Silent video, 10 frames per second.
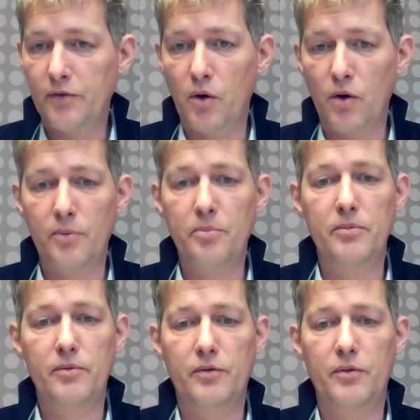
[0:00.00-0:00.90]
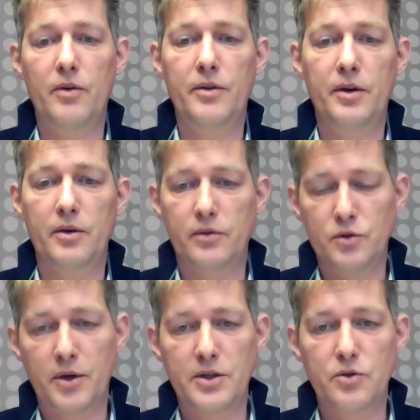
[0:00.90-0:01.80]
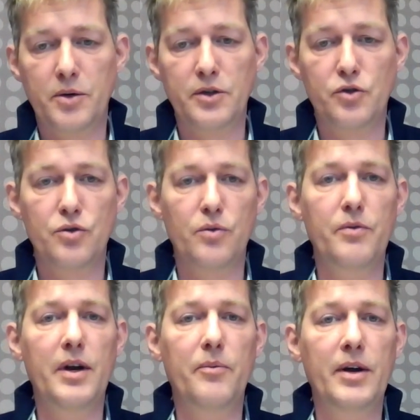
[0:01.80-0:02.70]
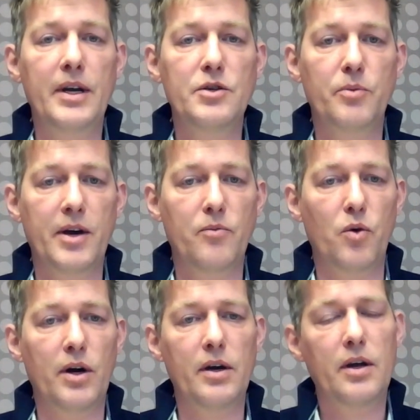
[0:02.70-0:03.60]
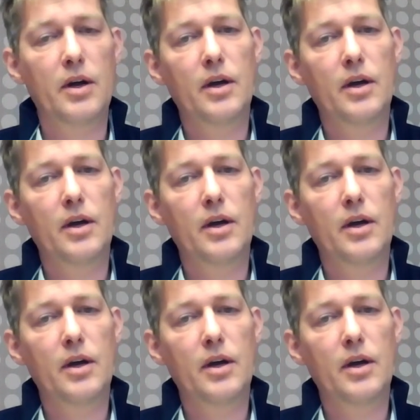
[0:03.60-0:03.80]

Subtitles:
For the 2022 release wave 1,